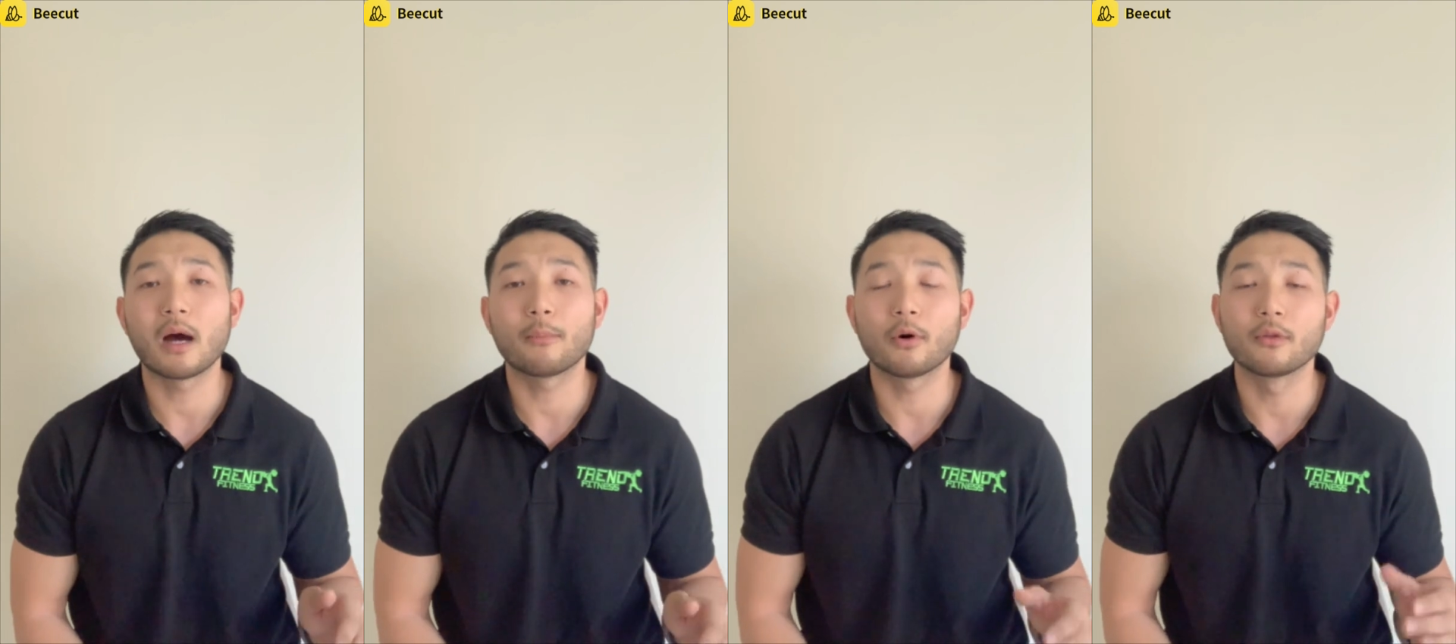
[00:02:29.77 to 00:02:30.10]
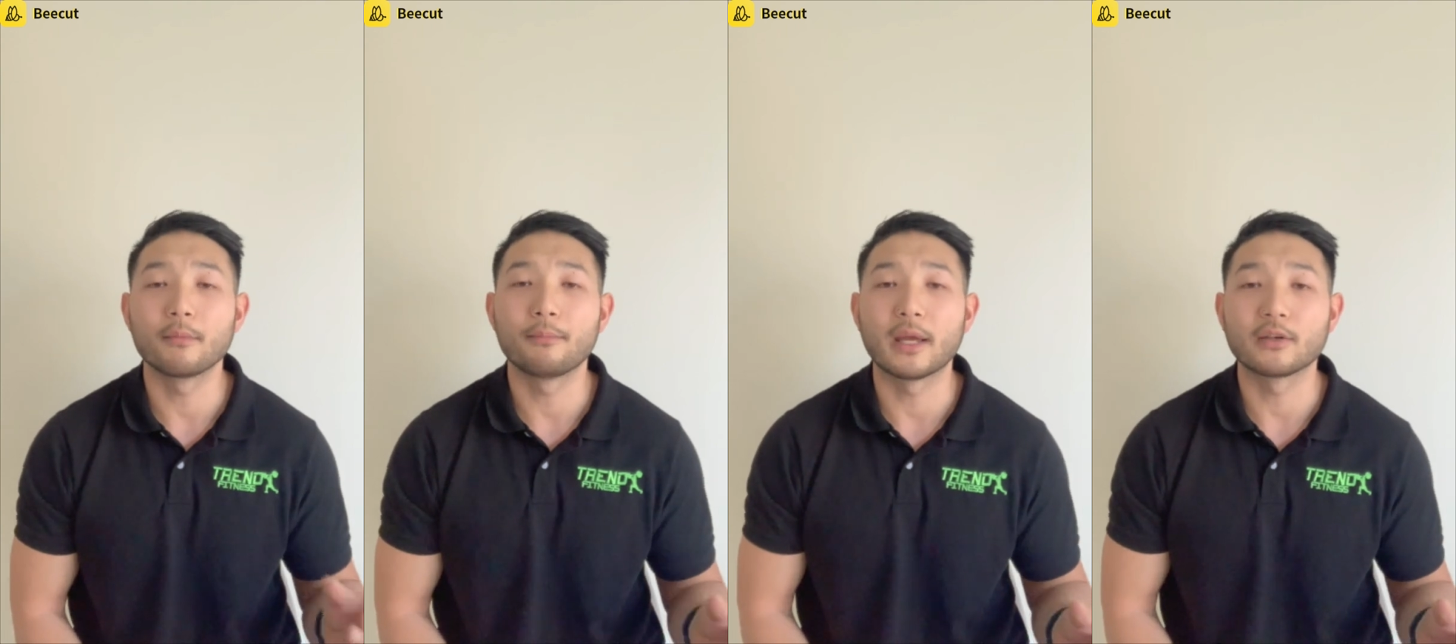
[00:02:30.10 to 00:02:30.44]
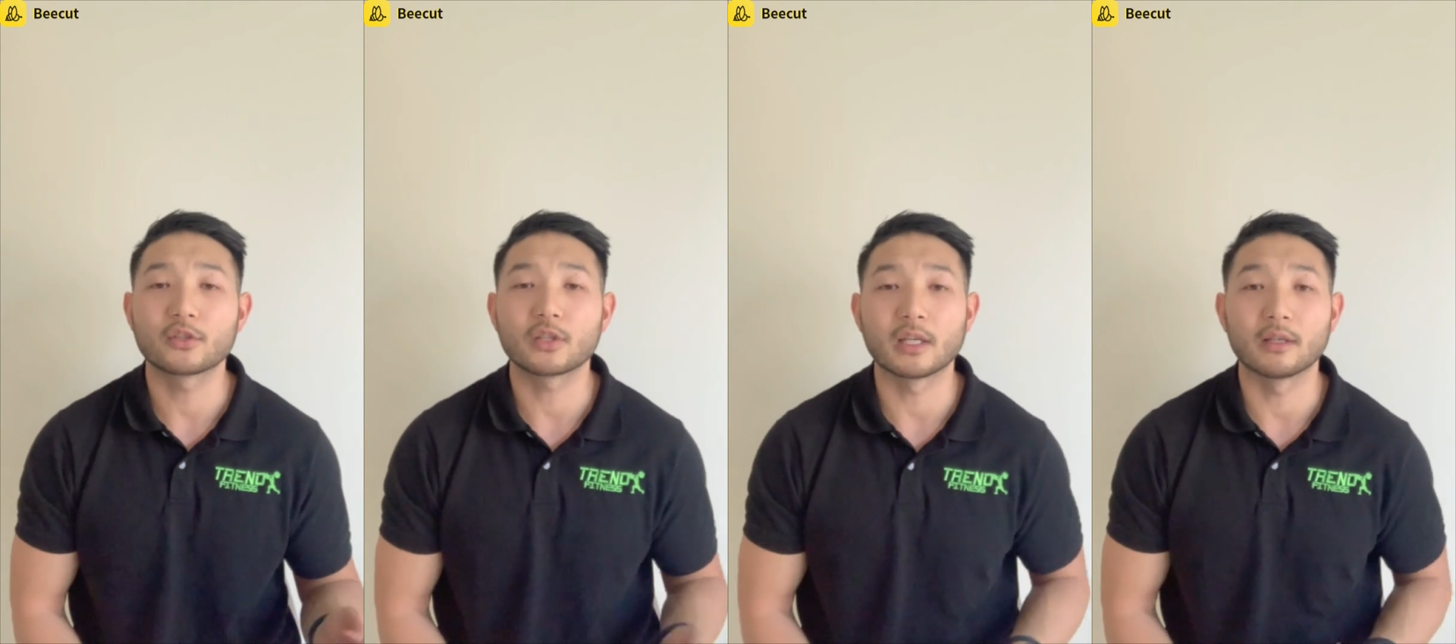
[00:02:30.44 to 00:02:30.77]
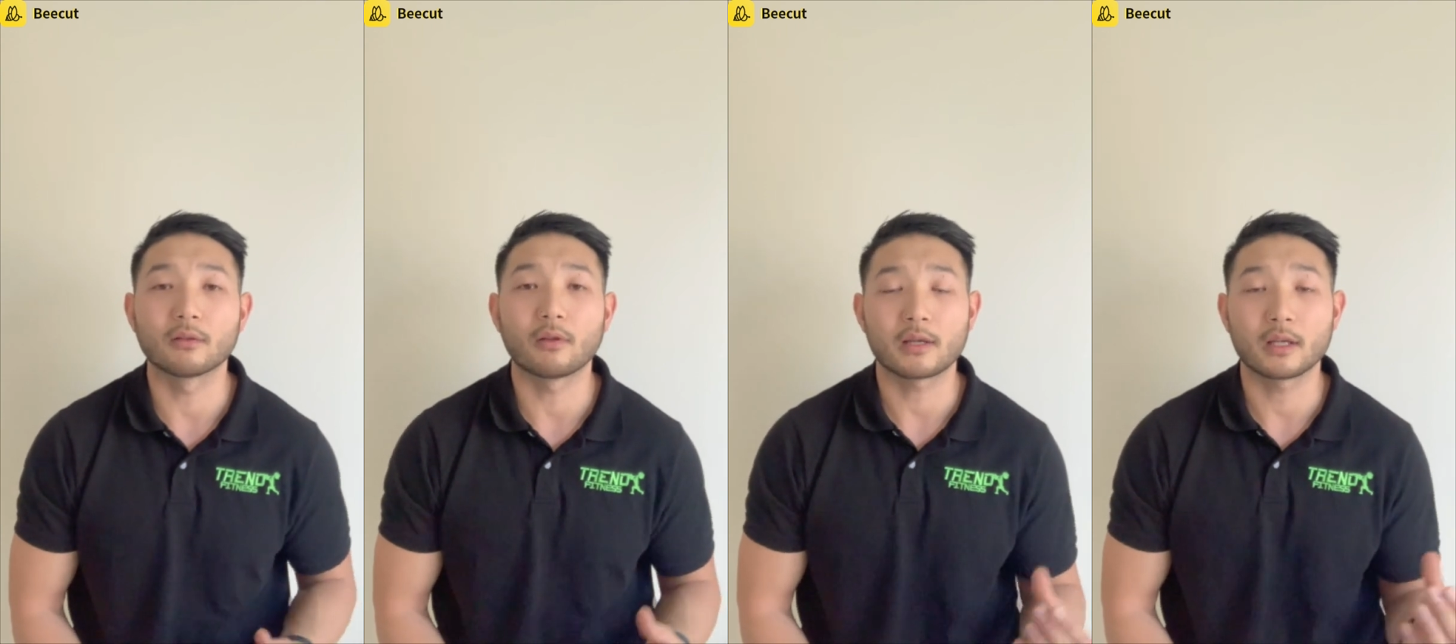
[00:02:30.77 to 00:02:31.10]
up on the bench
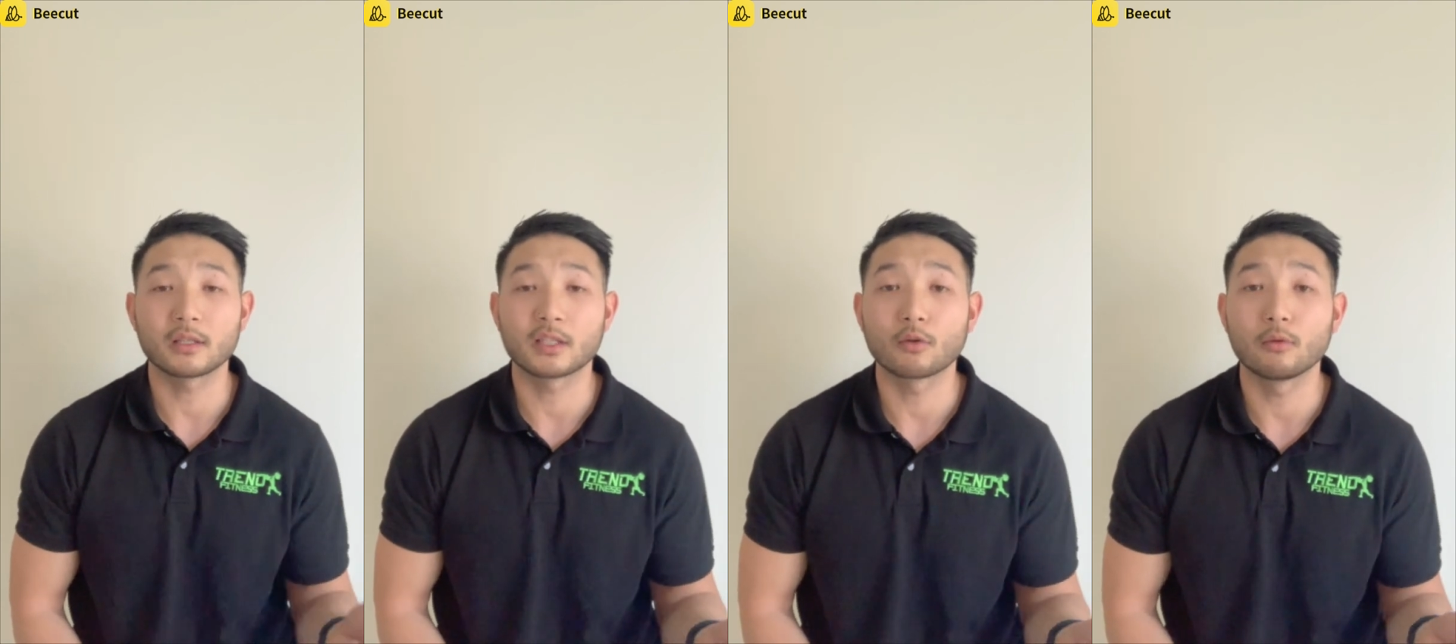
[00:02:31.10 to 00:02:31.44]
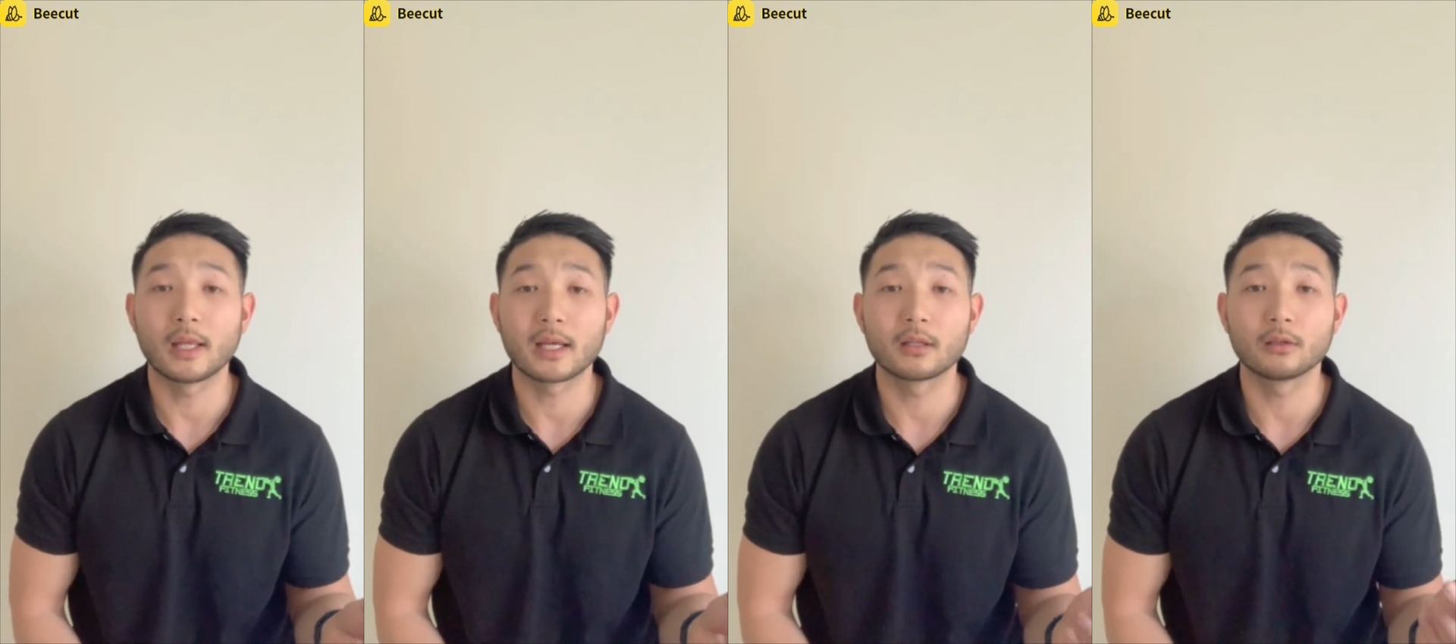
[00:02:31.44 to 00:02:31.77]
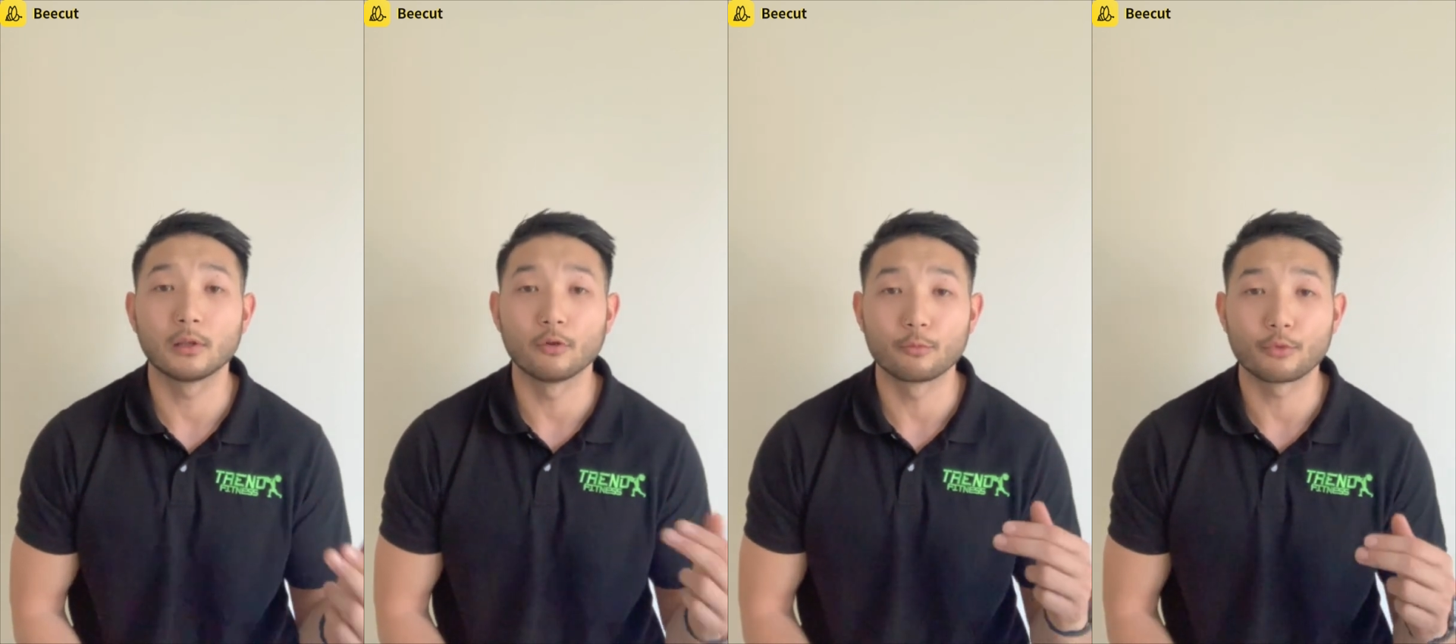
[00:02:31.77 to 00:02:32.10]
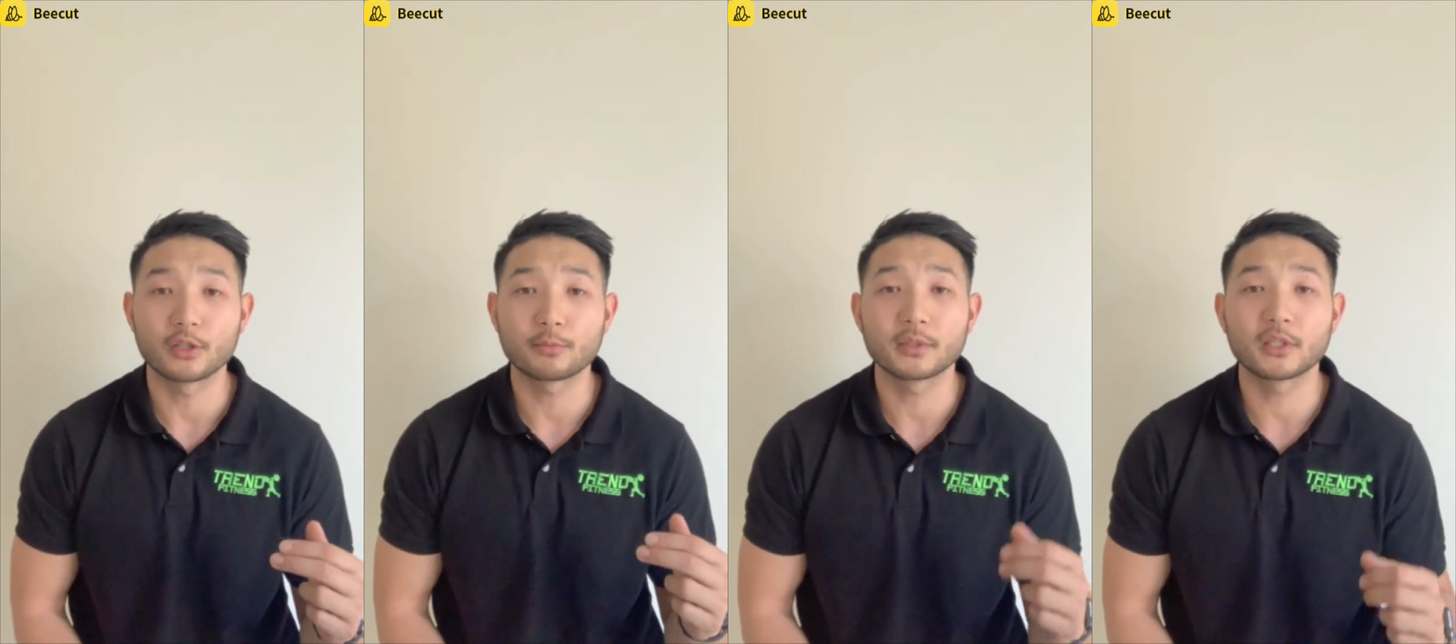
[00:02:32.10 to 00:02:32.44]
in like a single leg glute
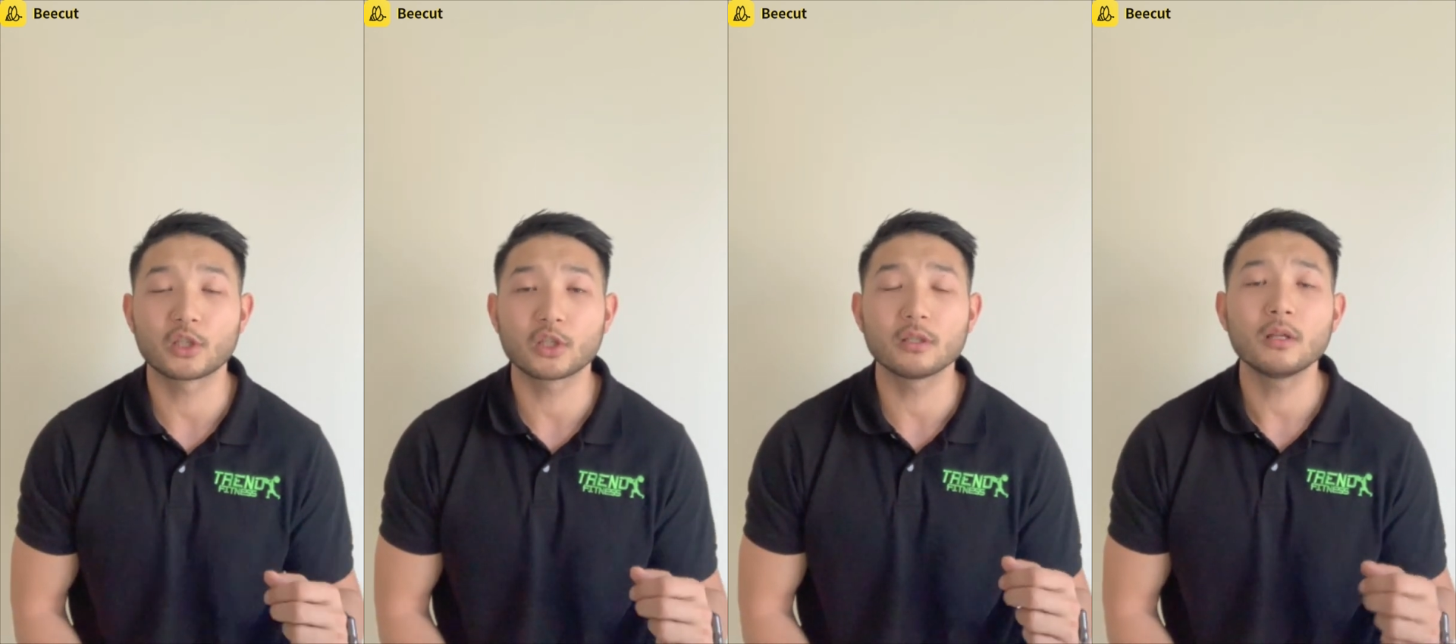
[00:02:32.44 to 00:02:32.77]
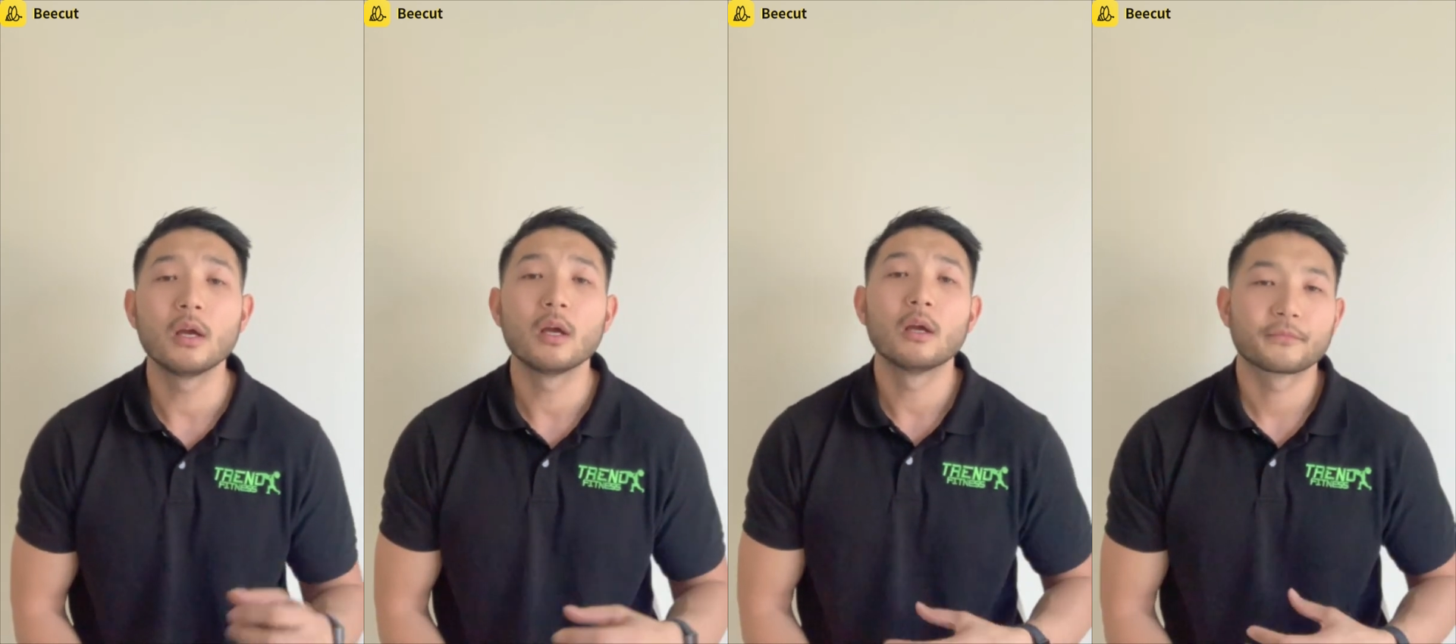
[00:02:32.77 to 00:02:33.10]
bridge position